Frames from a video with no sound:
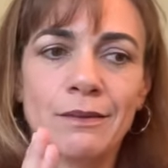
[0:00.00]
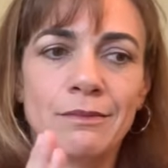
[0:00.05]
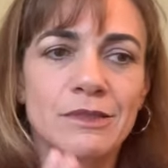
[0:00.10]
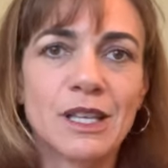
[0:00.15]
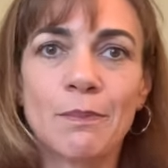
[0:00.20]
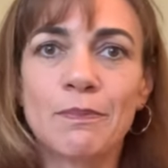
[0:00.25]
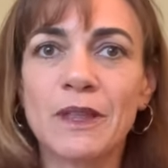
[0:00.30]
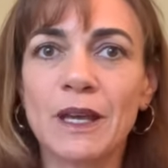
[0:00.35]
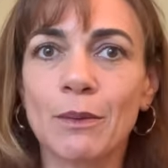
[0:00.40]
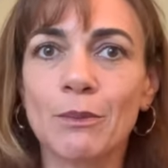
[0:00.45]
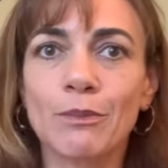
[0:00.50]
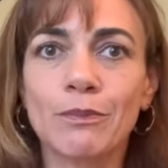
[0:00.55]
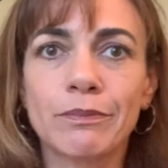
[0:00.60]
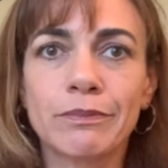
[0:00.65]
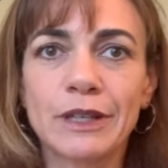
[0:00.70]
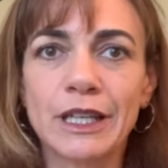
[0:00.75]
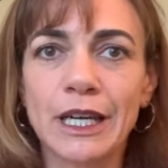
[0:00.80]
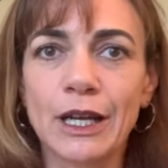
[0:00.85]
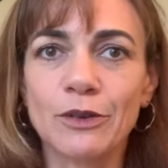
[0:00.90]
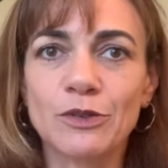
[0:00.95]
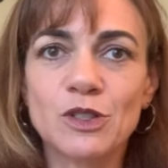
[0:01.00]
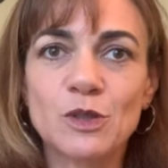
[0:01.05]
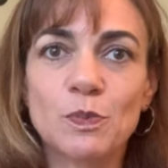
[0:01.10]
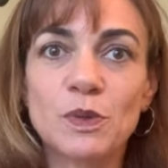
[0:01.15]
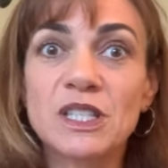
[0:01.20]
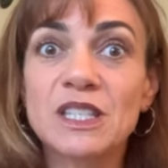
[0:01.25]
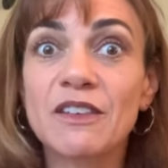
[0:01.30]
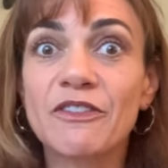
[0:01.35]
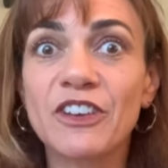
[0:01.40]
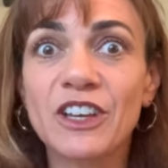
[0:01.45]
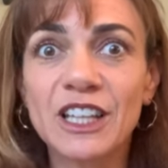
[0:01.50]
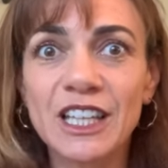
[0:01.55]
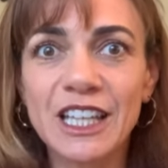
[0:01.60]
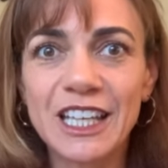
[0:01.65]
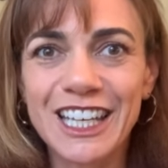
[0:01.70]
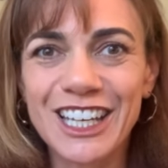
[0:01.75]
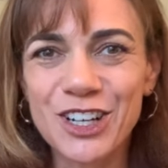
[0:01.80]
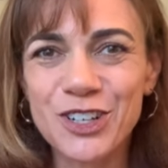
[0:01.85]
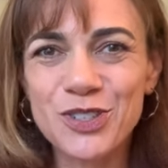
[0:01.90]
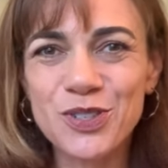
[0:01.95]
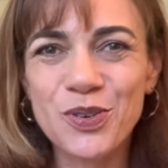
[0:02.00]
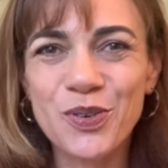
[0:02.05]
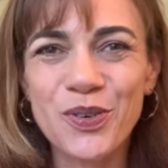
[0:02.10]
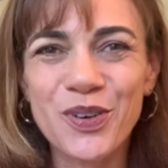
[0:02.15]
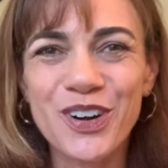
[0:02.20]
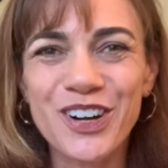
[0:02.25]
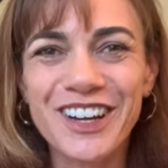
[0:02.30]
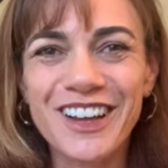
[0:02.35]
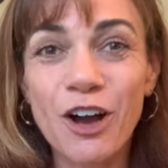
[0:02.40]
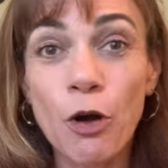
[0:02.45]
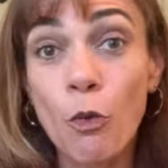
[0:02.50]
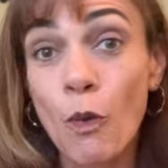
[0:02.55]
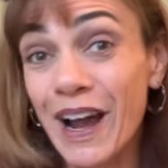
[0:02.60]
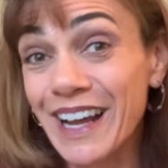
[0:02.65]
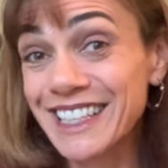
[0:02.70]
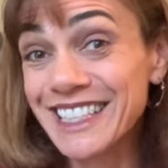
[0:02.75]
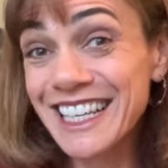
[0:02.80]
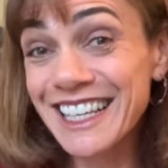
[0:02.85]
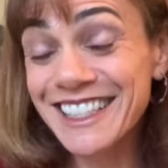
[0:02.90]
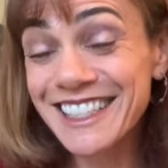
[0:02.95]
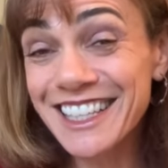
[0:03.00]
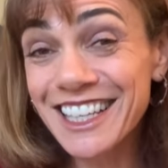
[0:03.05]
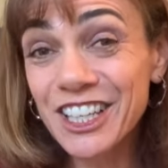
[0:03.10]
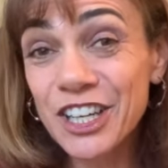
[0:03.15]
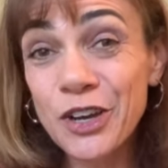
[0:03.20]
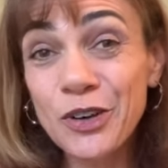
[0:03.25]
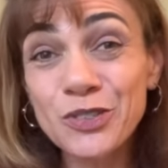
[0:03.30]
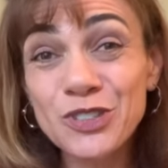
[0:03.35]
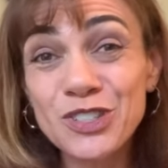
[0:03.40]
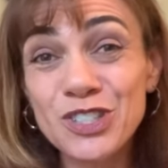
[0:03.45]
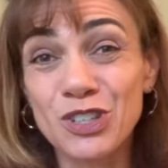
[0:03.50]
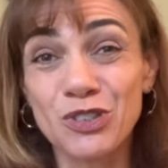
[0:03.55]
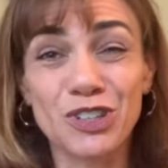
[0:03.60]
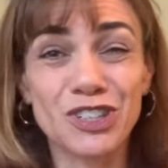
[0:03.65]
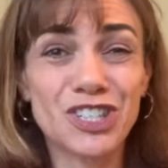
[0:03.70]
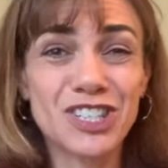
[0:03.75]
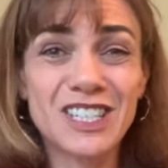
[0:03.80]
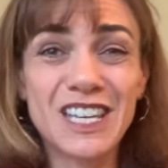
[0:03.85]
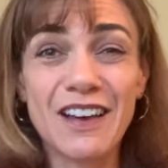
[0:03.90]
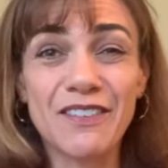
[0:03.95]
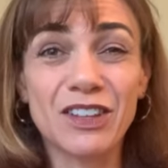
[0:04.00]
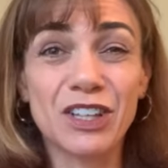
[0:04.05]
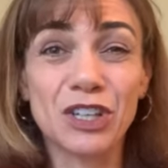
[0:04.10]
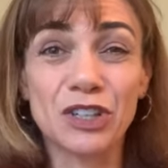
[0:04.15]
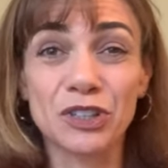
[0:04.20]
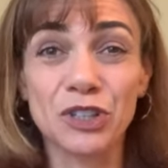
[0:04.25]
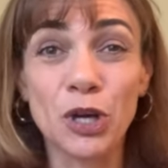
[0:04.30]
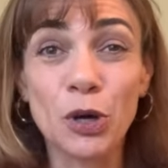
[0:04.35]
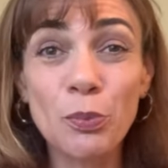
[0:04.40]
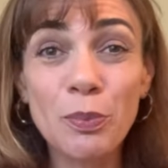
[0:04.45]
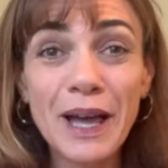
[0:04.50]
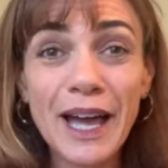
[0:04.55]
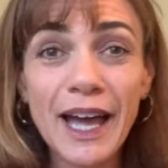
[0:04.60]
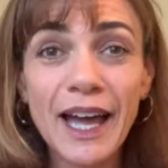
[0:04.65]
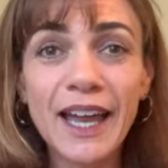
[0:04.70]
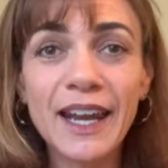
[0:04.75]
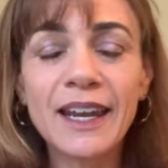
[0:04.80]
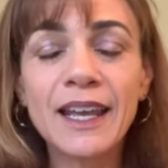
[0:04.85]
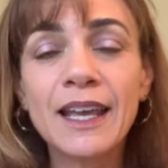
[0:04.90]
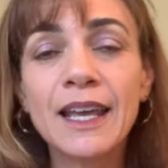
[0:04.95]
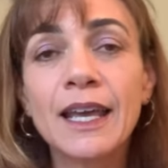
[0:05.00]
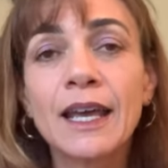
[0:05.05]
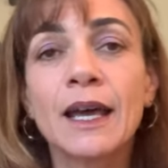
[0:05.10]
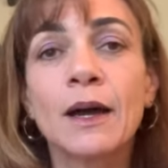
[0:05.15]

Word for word: something, you know, specifically geared toward wine tasting notes. You can just have a little notepad.